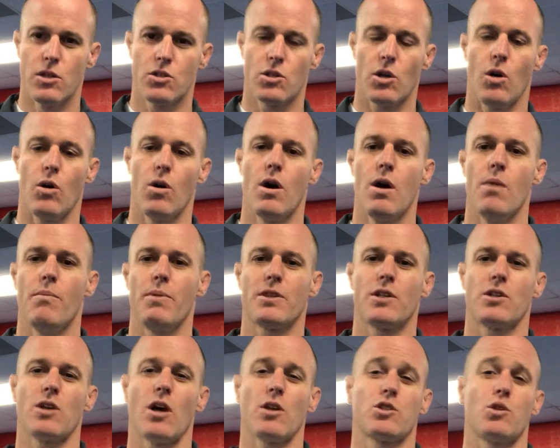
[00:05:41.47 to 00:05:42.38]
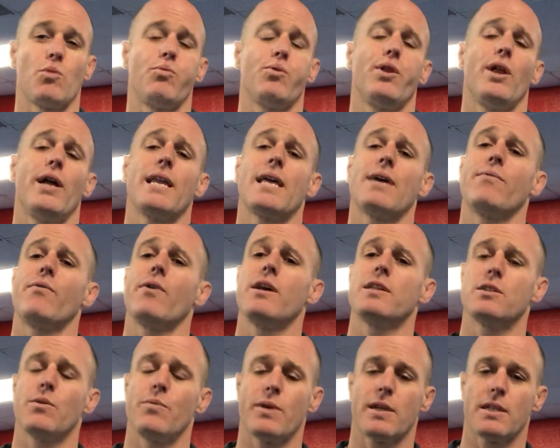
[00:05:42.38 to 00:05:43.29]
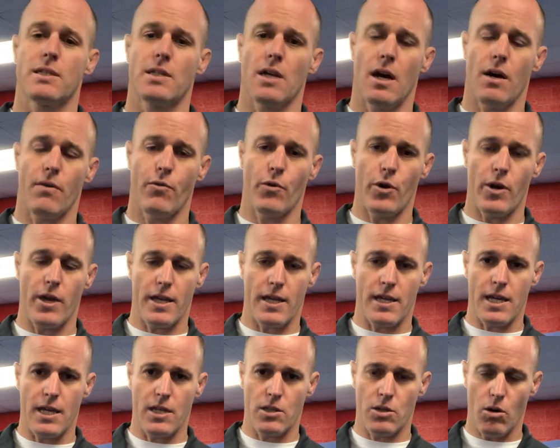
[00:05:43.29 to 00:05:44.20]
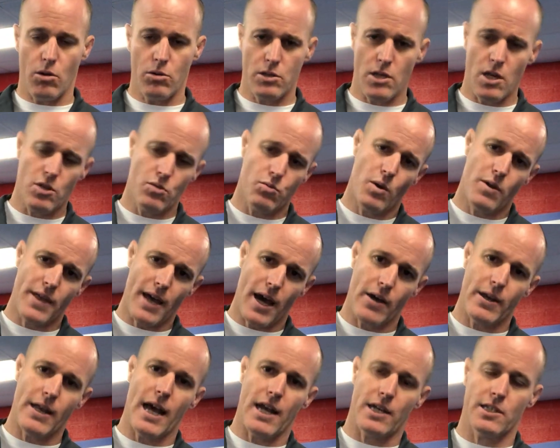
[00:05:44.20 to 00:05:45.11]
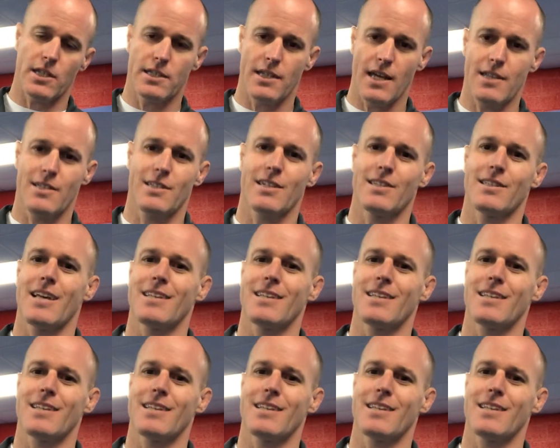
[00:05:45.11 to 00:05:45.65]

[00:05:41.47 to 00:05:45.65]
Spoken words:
So, but there's also plenty of ways that we can tell if we're in ketosis without actually testing,